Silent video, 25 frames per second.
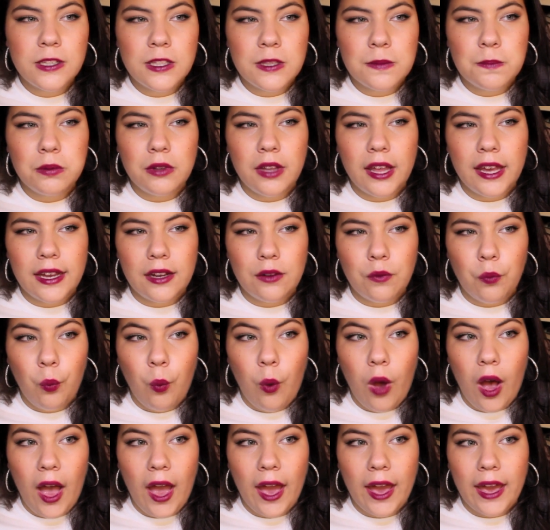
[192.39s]
to explain
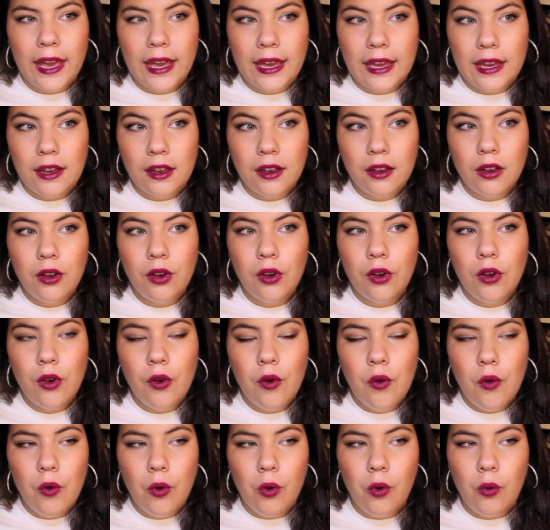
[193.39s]
why
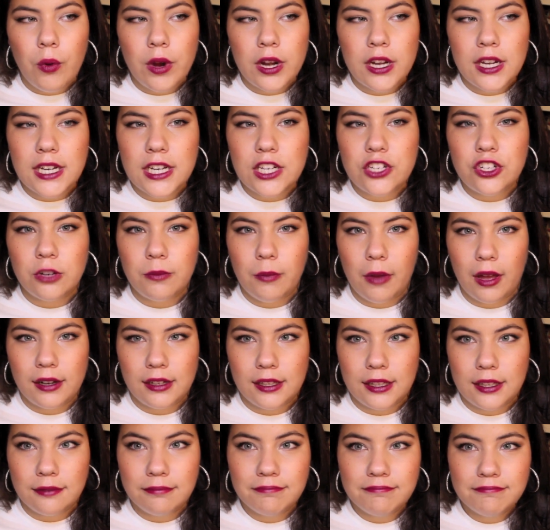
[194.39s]
we need your
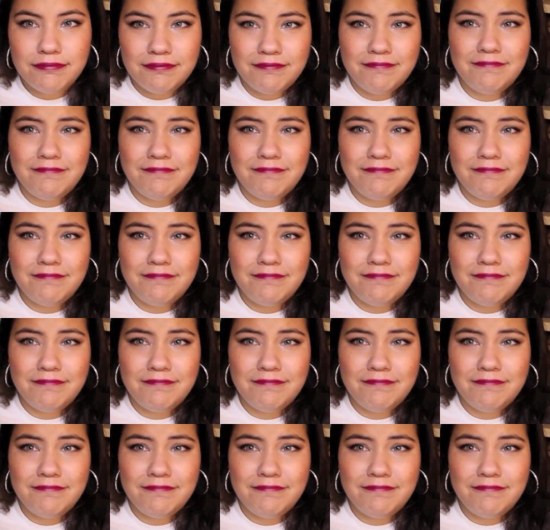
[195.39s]
money.